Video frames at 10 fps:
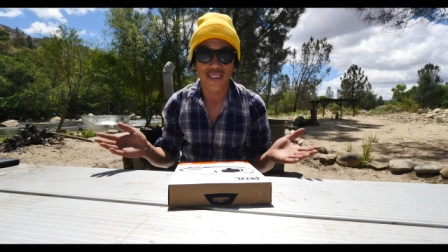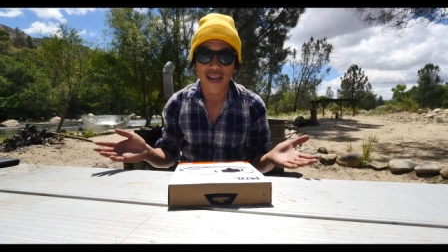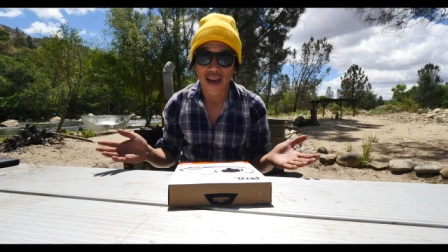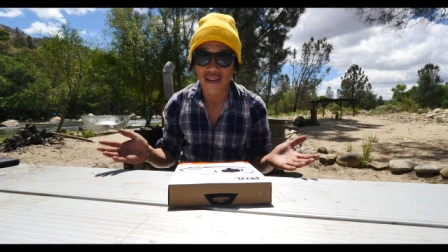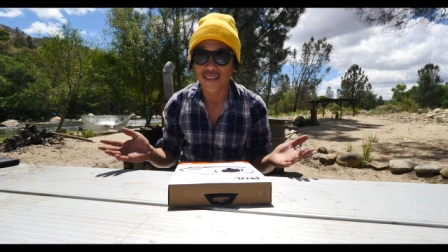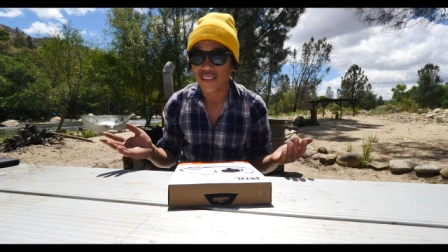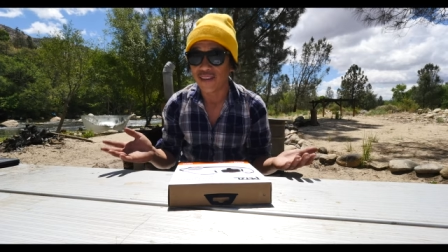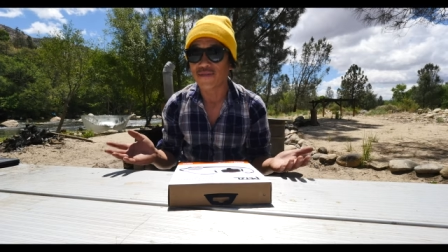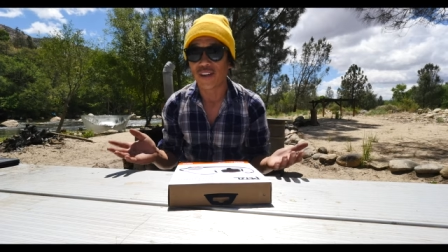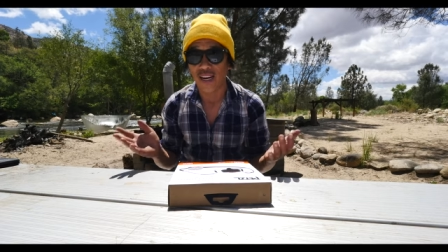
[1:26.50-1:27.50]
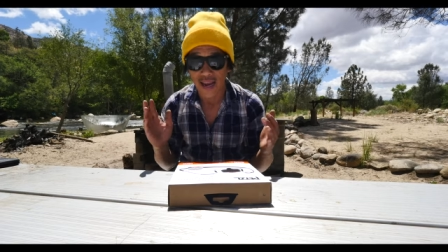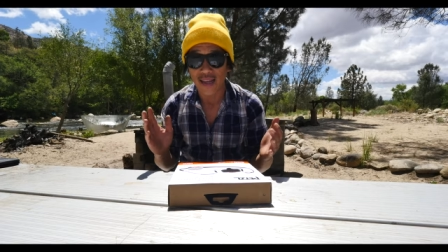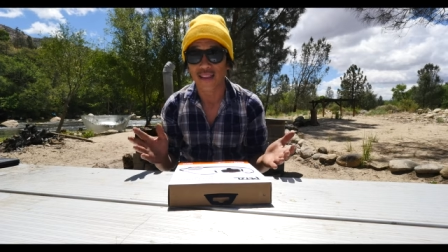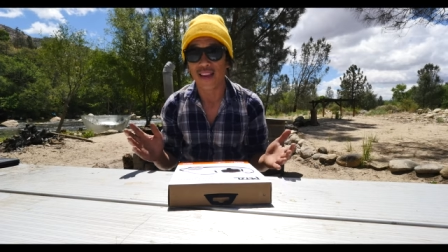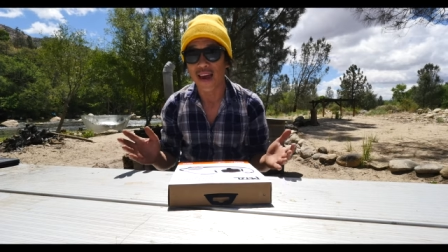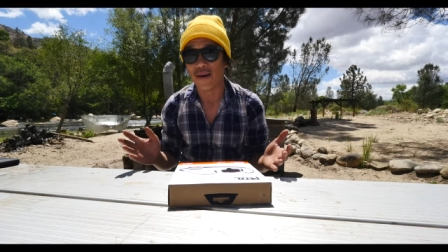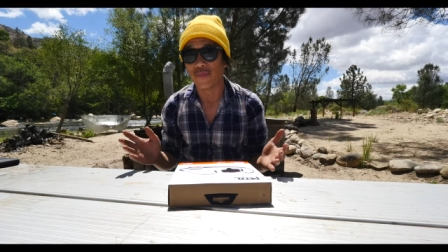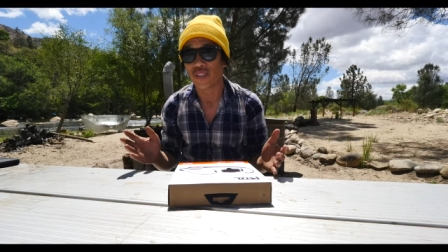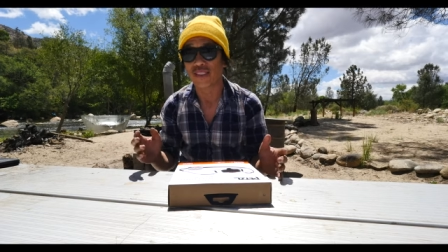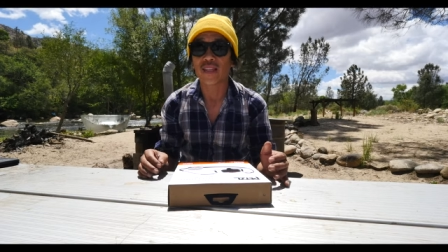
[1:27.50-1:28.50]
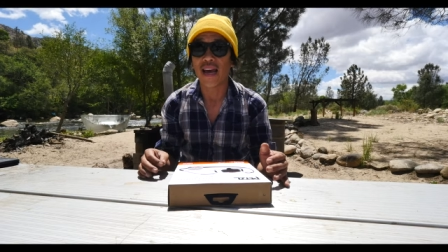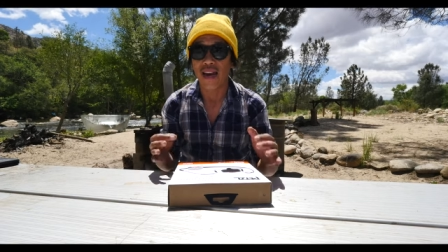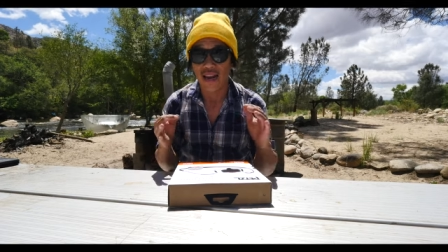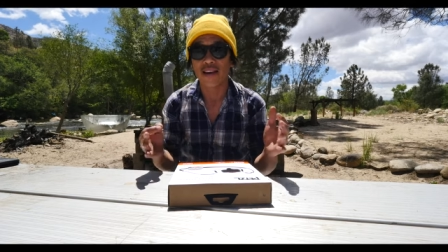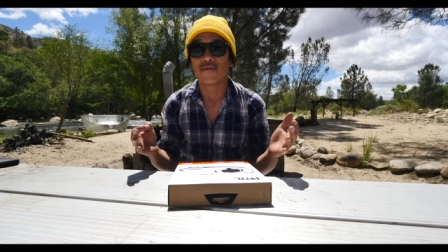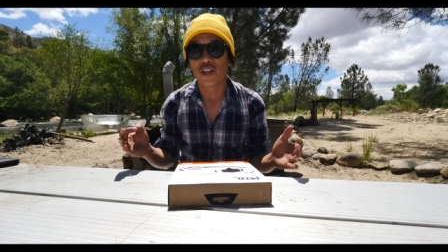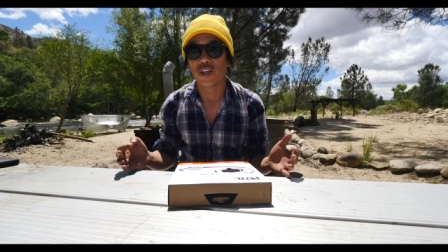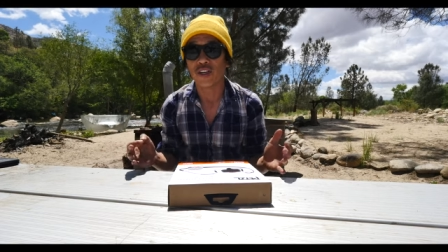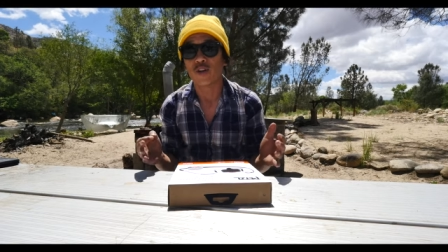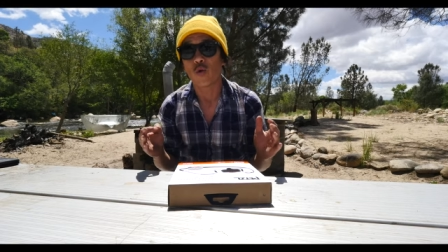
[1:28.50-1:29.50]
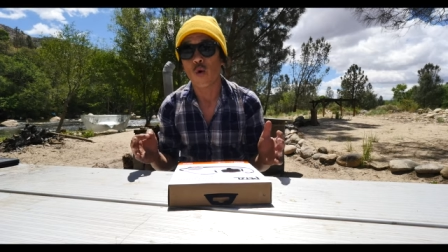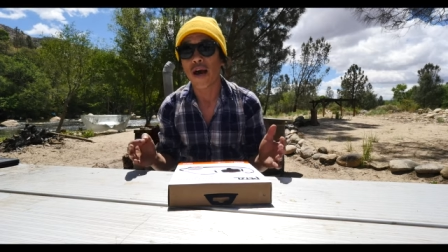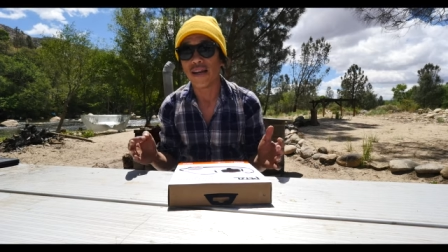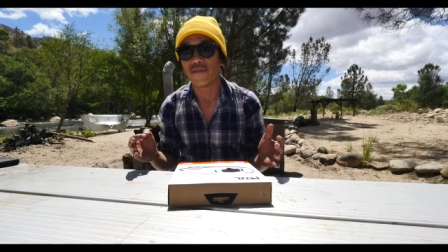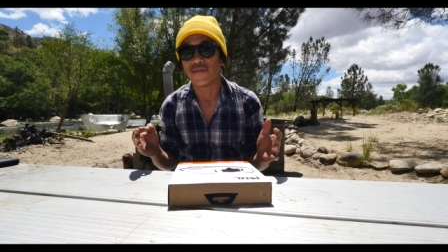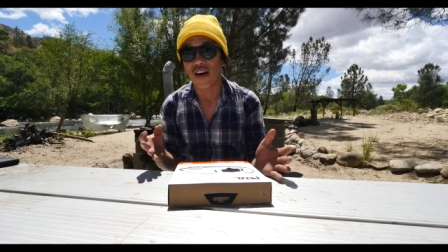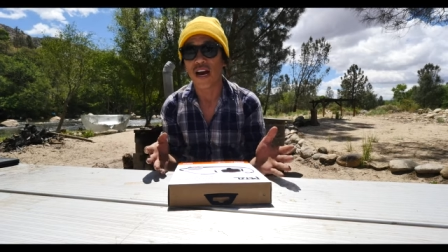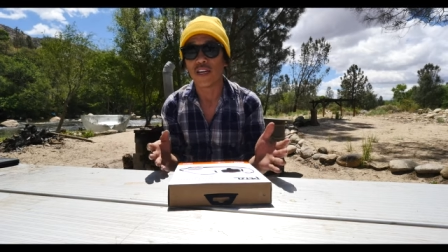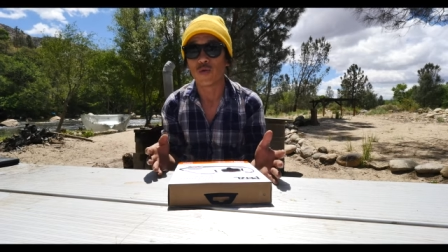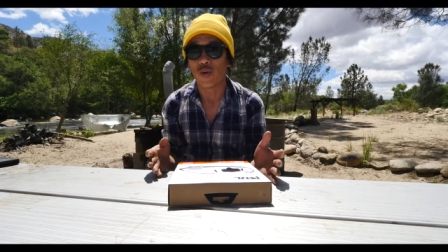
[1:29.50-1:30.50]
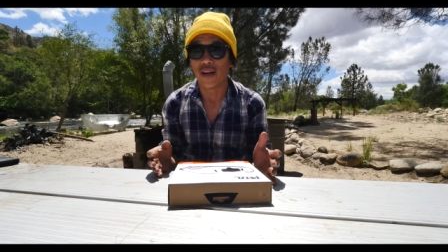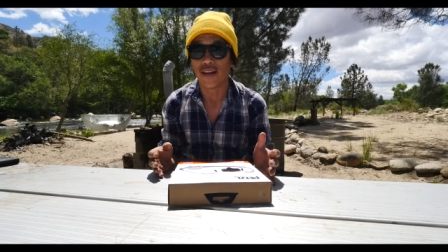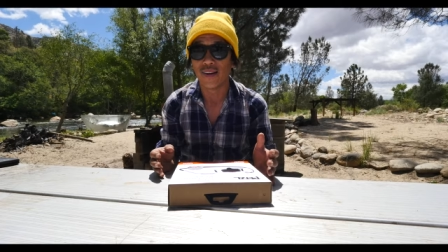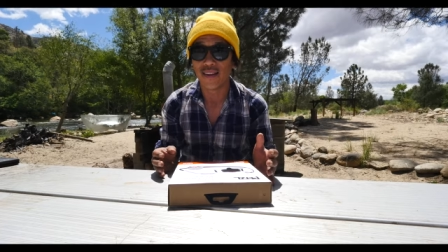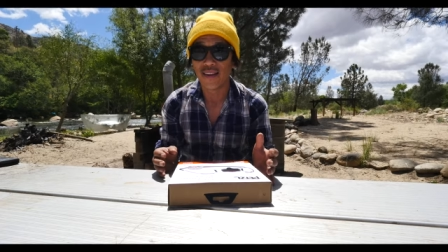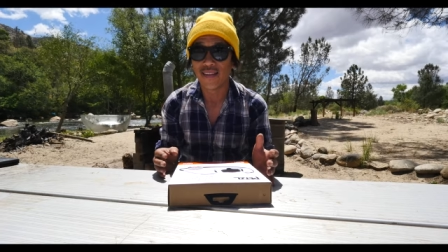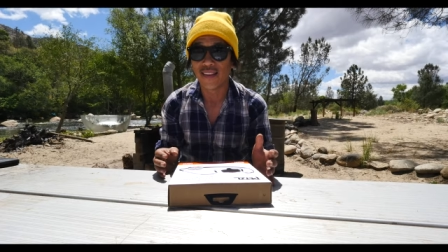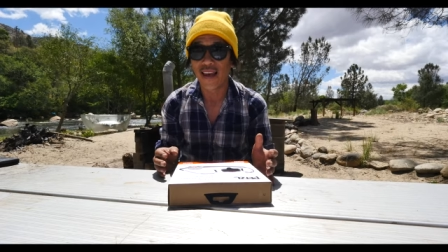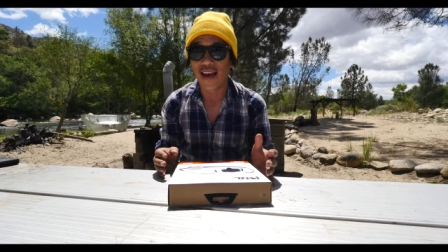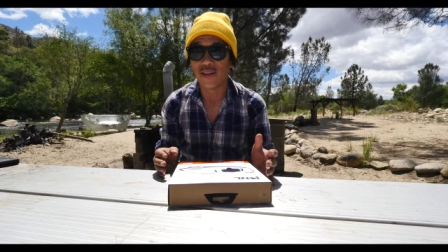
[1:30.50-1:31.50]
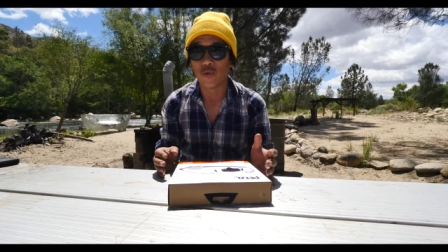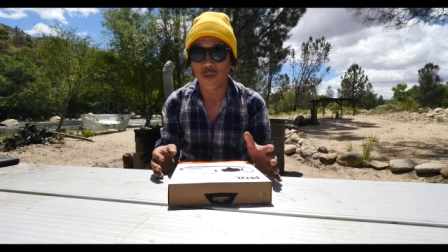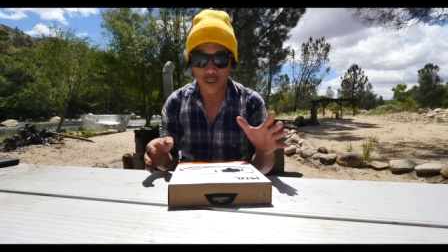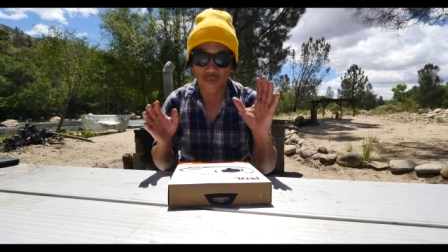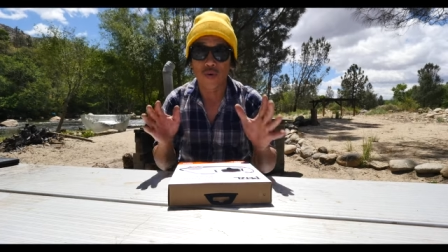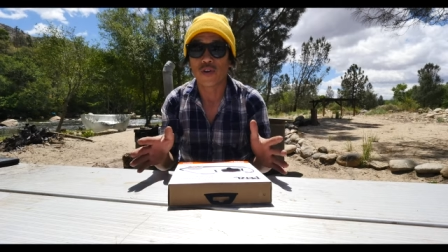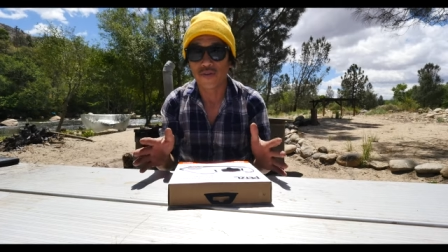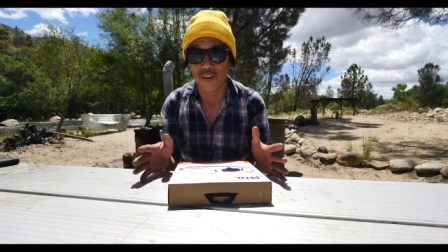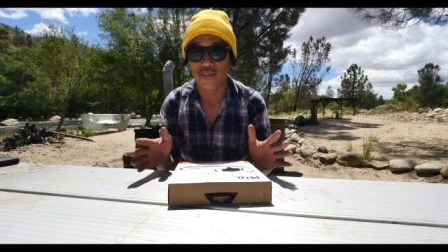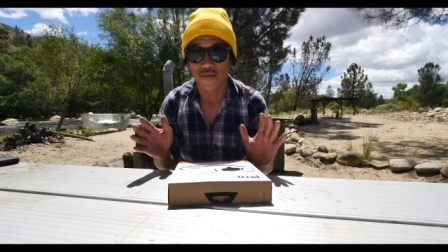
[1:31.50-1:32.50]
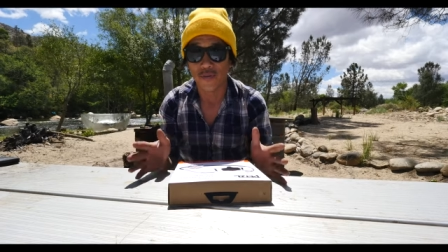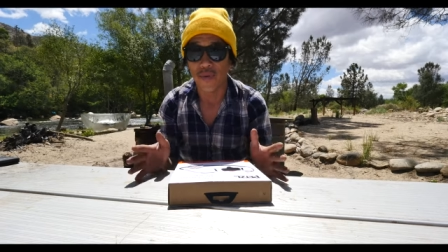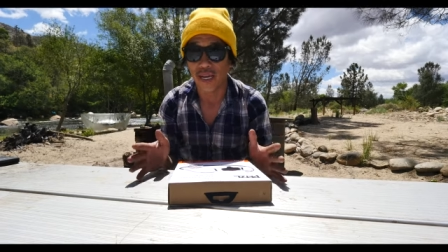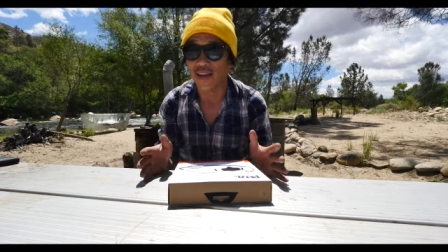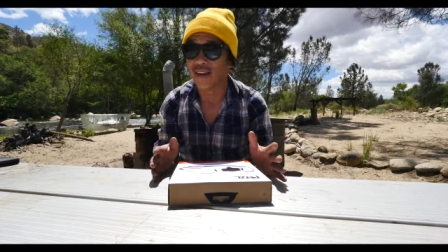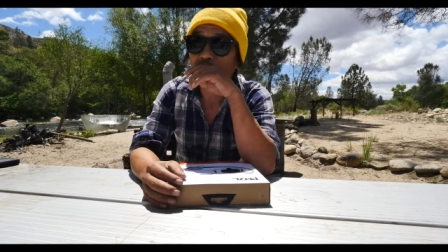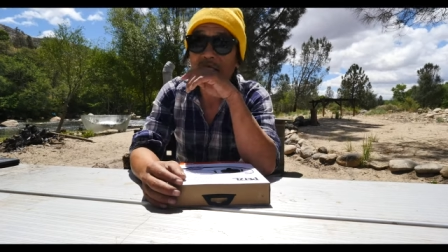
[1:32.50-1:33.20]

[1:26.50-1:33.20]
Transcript: 10 different headlamps and I never could quite find one that was perfect for me.